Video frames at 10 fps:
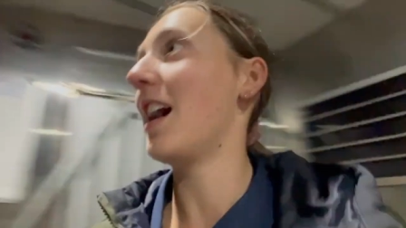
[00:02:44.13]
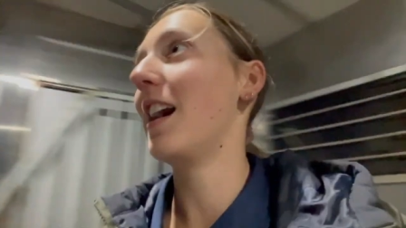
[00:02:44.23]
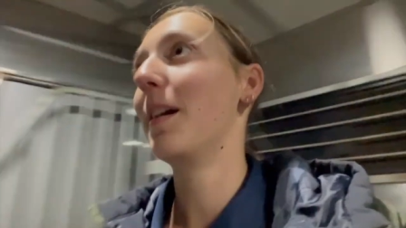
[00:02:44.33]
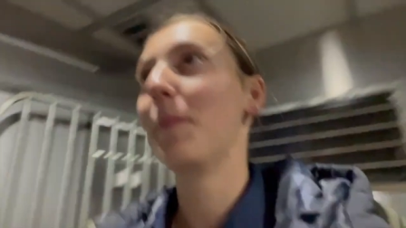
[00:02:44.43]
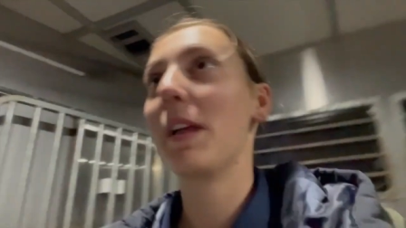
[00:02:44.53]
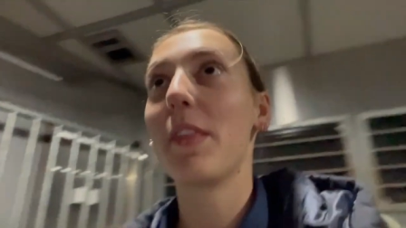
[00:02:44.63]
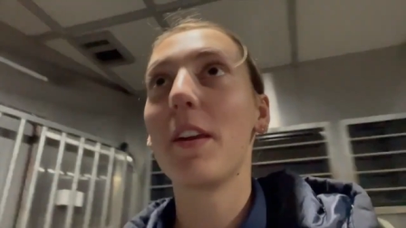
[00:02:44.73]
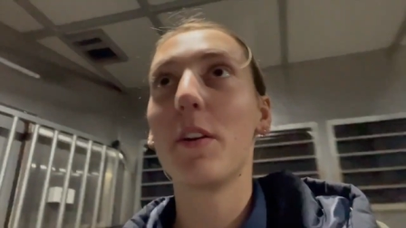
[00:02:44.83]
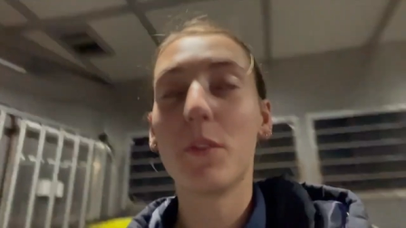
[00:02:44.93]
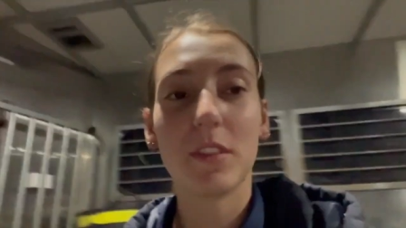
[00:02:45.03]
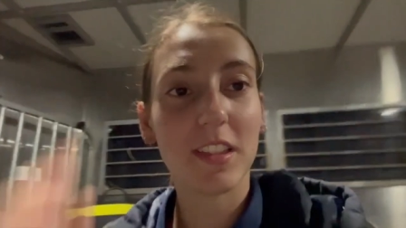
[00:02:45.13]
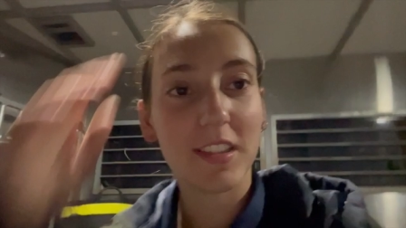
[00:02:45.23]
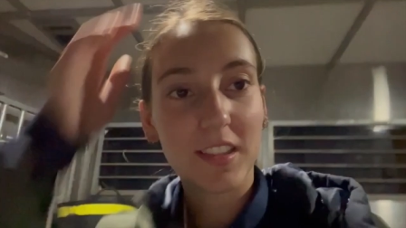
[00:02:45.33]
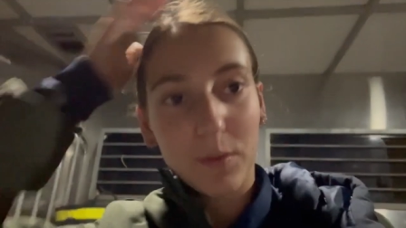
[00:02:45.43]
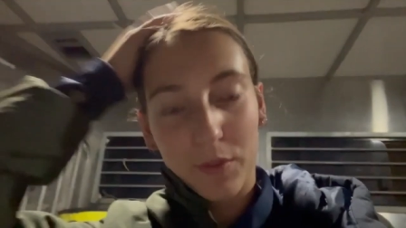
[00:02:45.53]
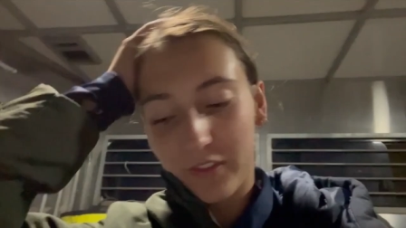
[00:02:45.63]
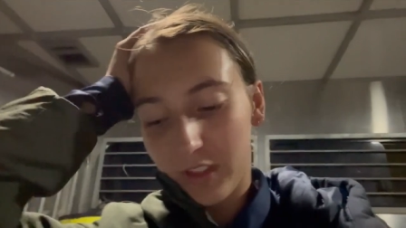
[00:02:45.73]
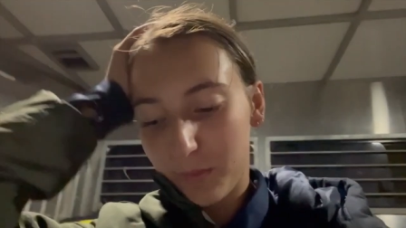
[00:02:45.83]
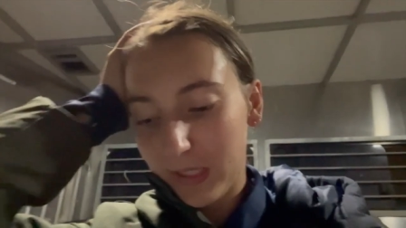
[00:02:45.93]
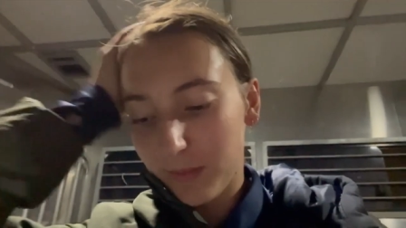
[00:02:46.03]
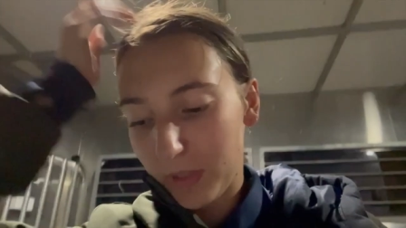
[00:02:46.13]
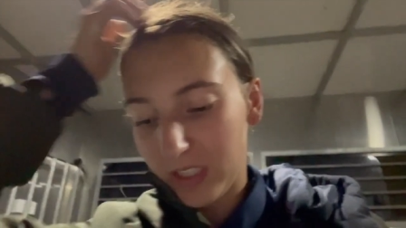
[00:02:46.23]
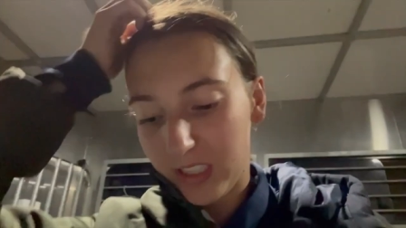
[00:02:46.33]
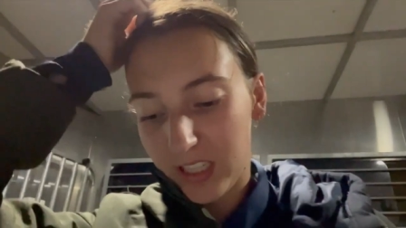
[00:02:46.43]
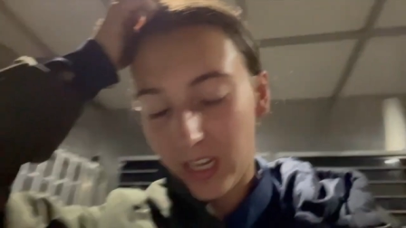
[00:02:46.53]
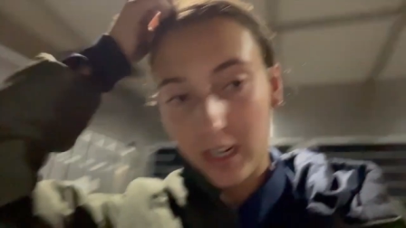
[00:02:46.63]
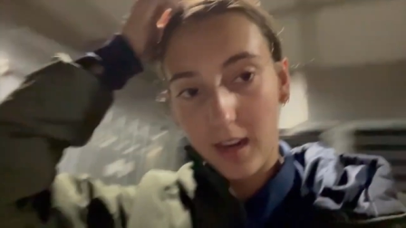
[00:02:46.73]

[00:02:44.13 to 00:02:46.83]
Um, the horses, we've just been busy setting